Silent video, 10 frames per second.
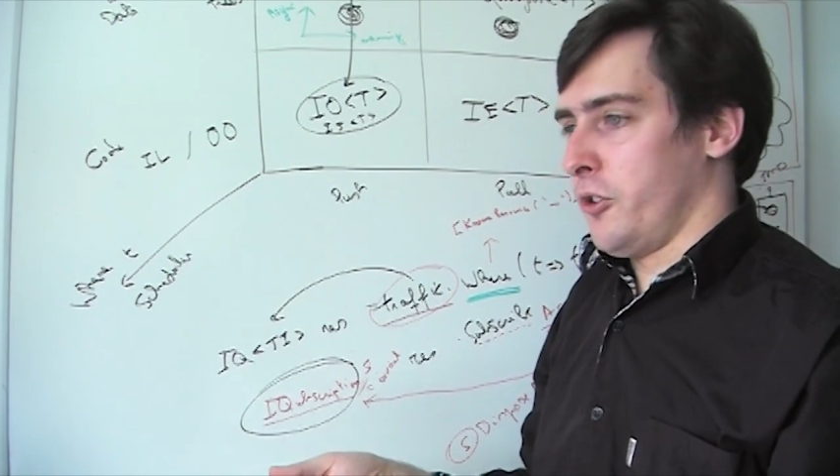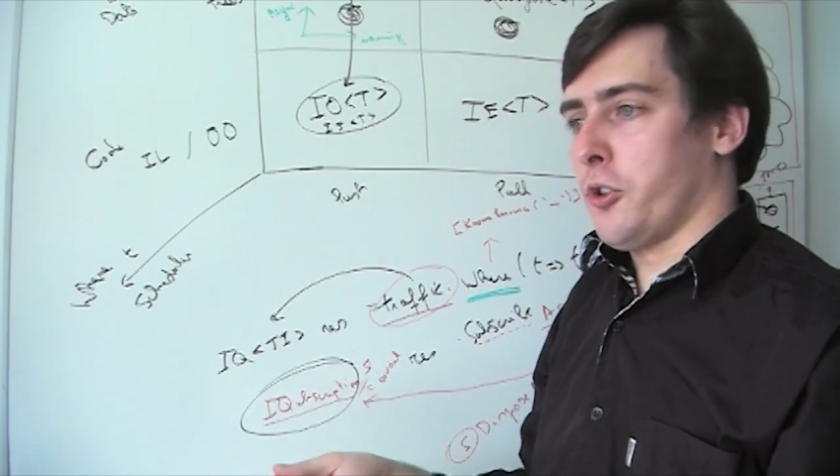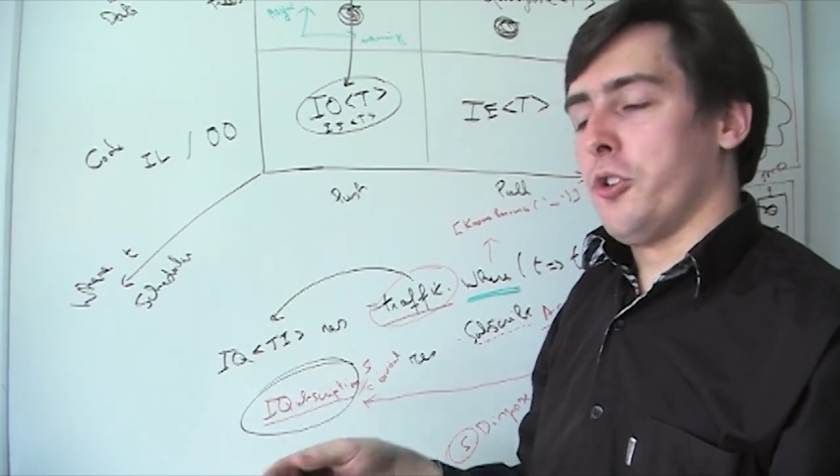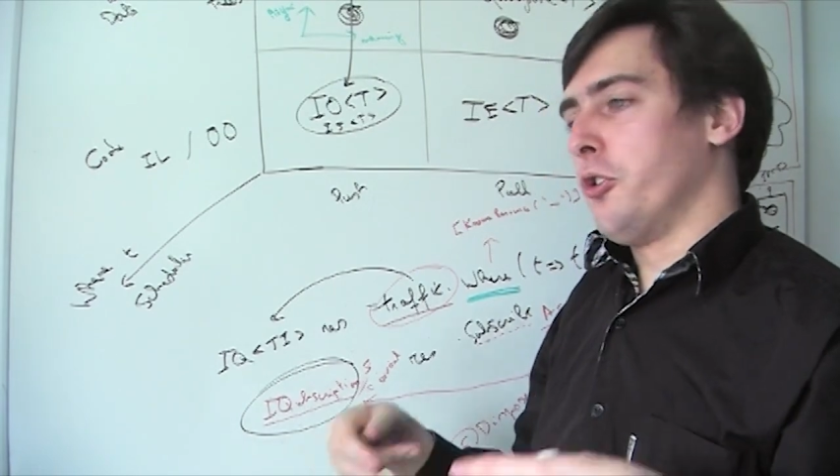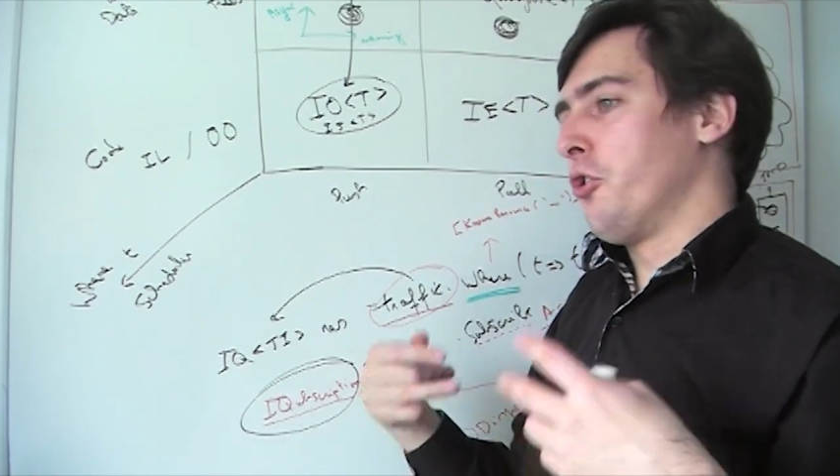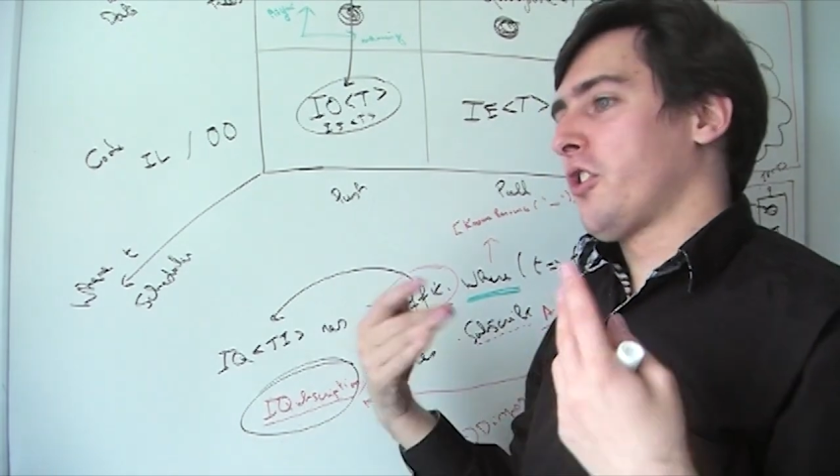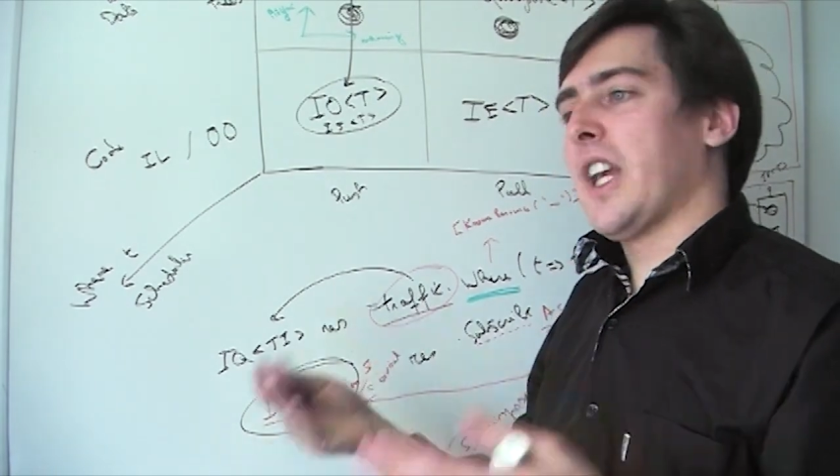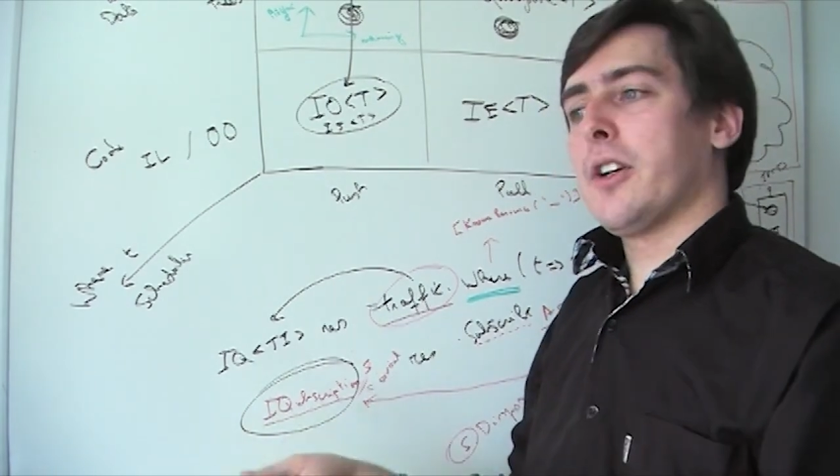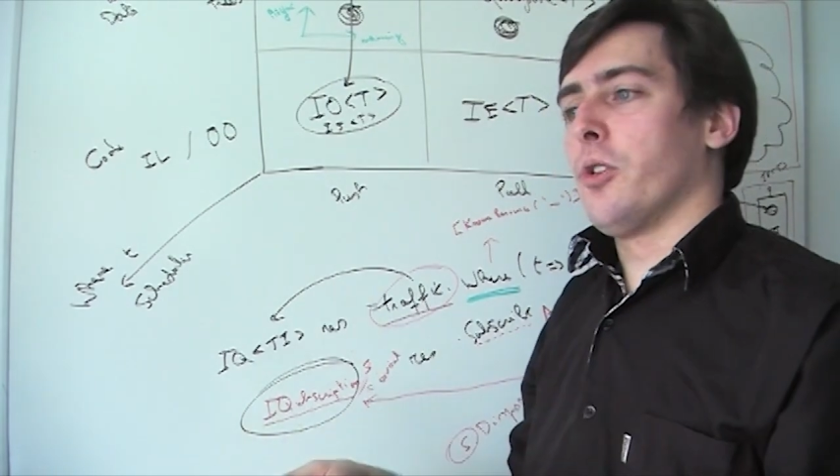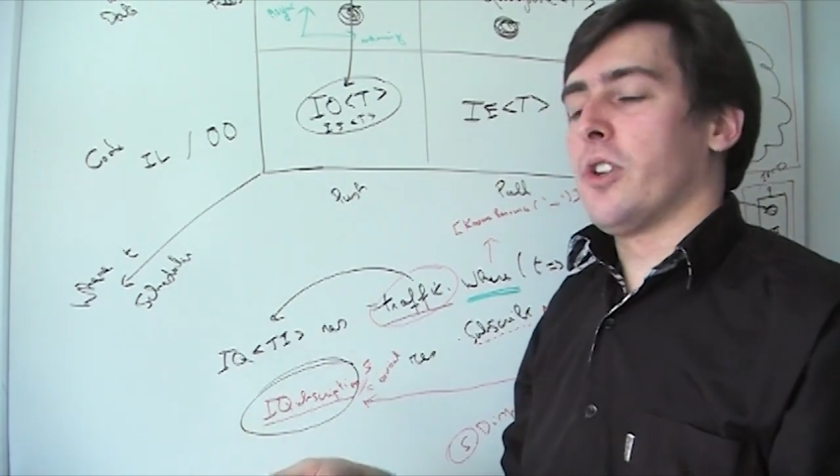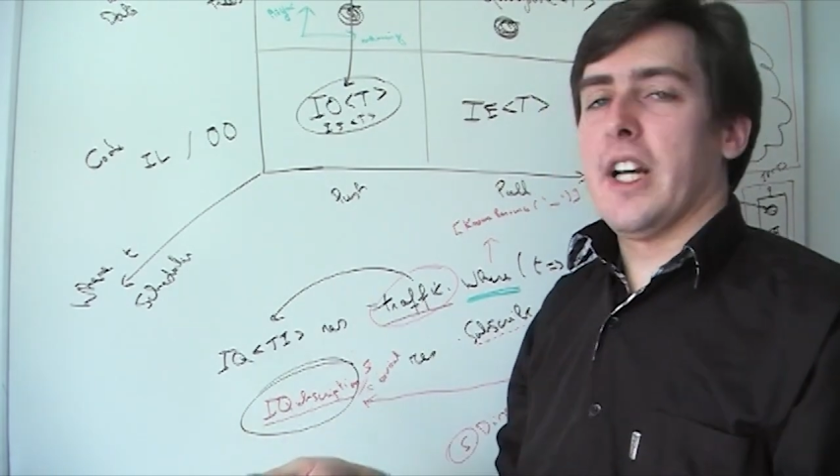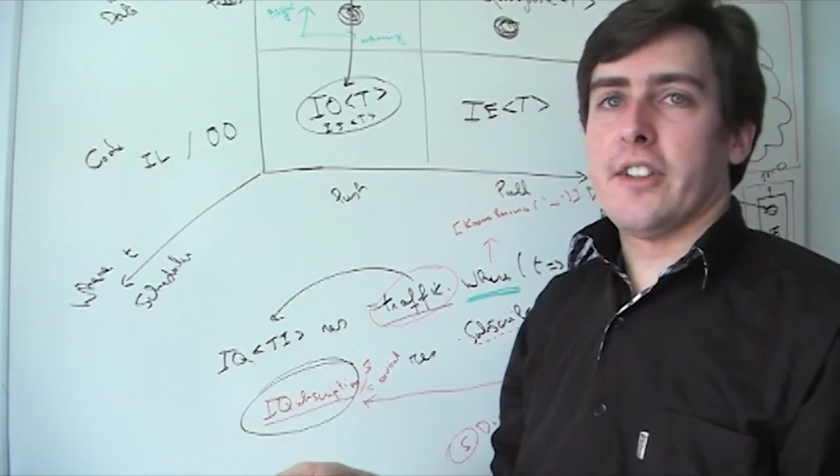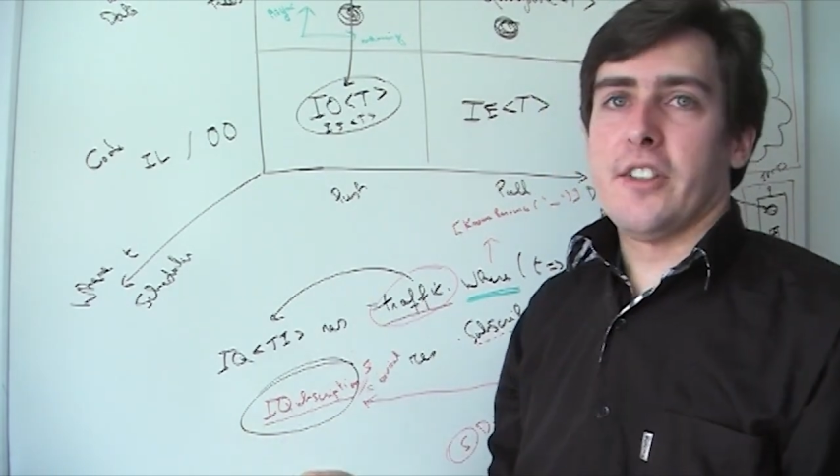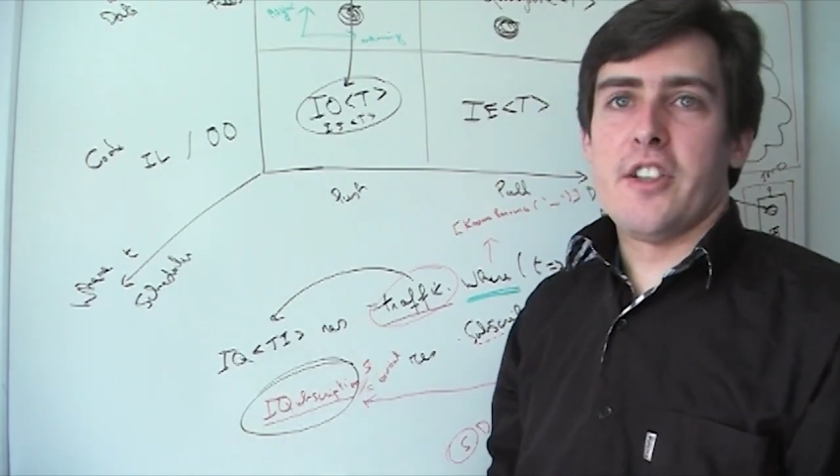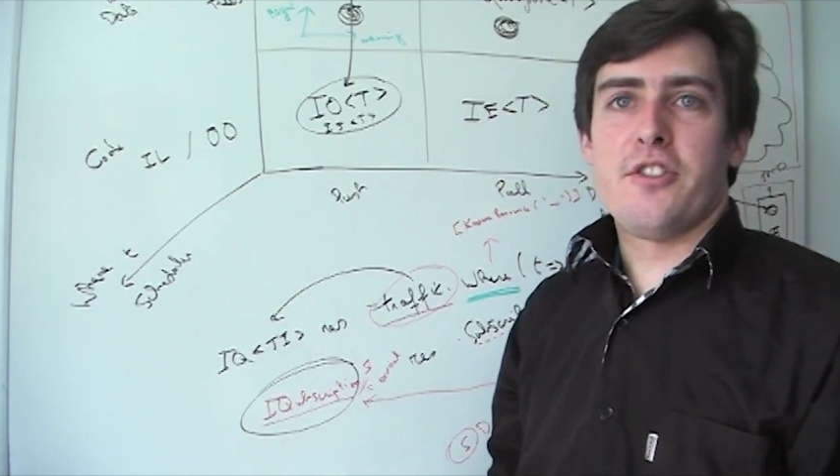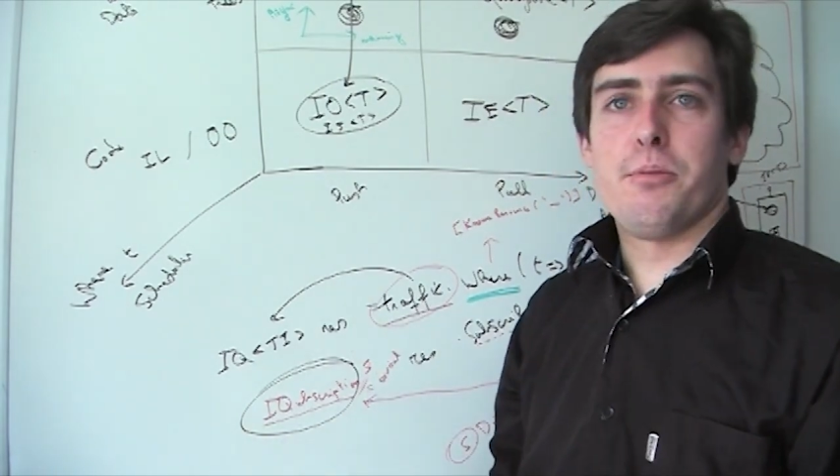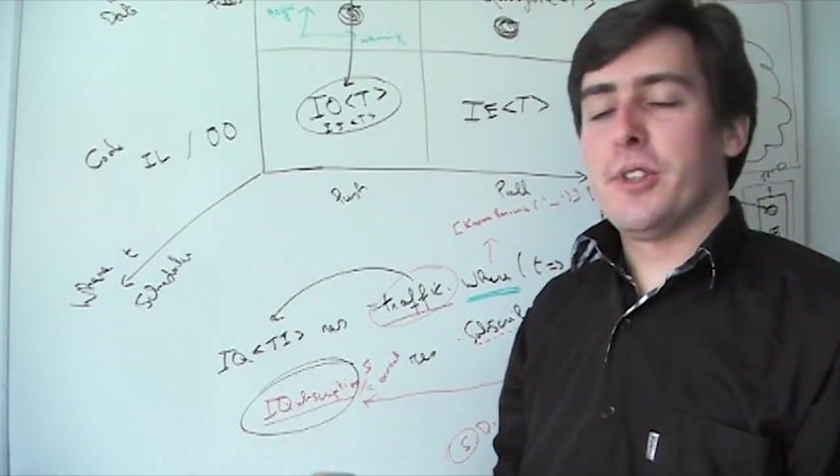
You could do string concatenation,